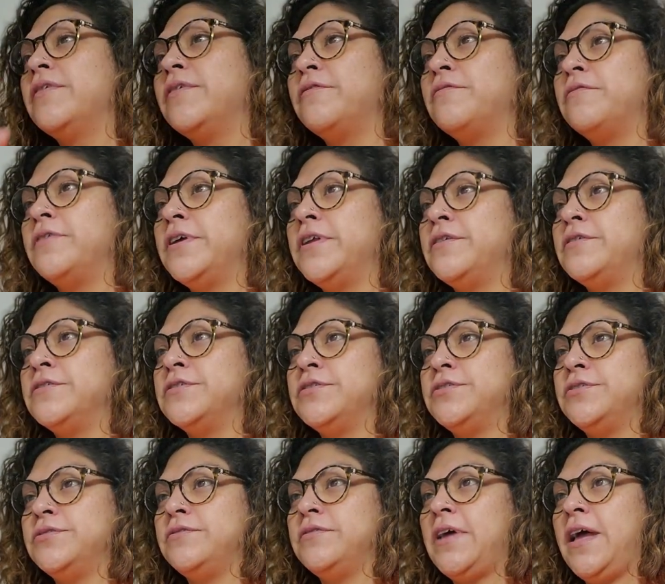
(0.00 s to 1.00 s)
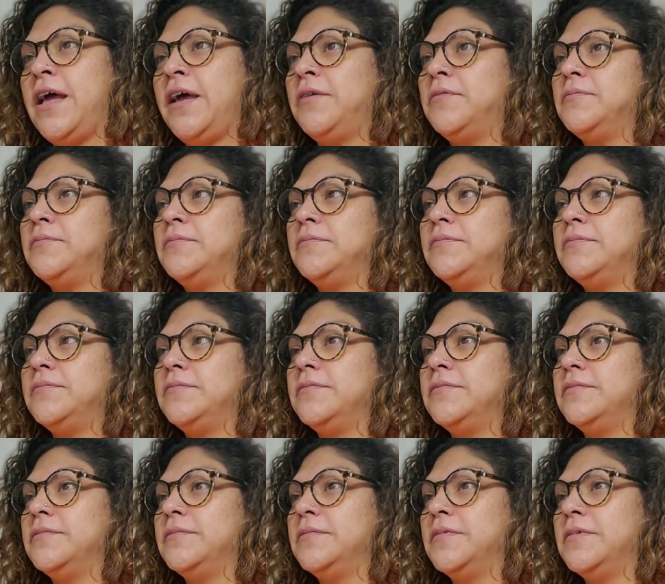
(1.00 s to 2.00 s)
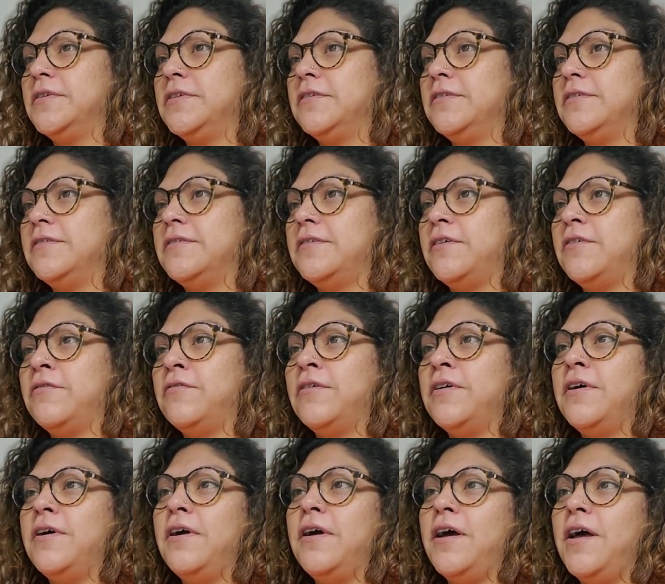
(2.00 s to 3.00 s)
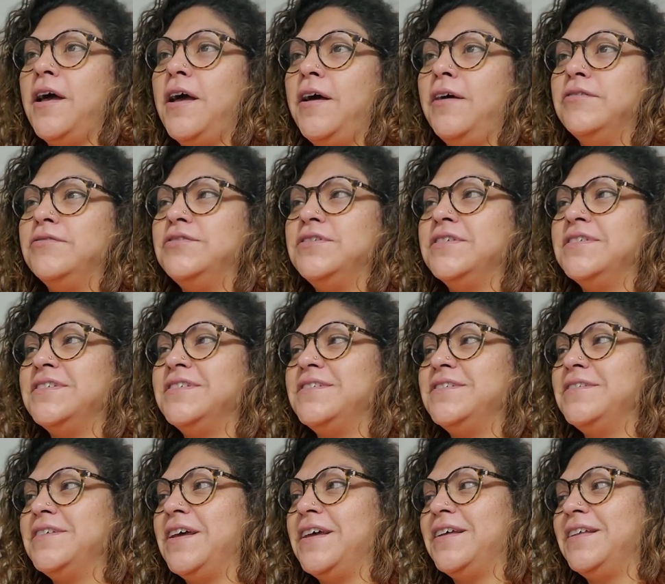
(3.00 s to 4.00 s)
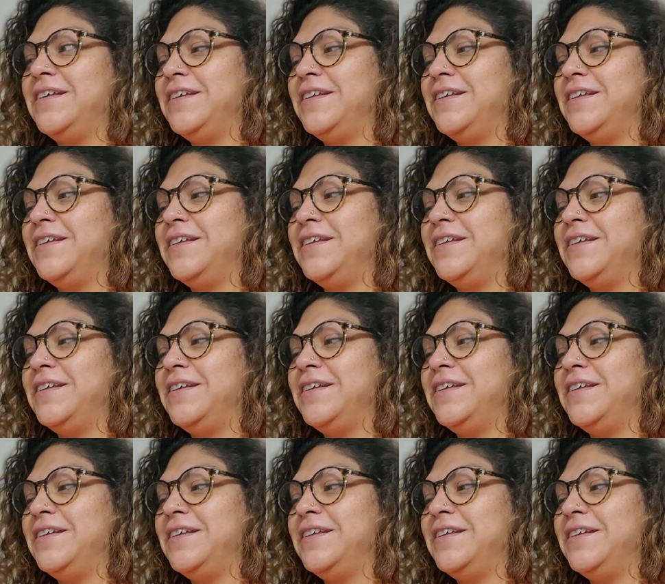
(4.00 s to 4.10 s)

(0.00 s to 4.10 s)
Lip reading: readers do that, so I'll just do that.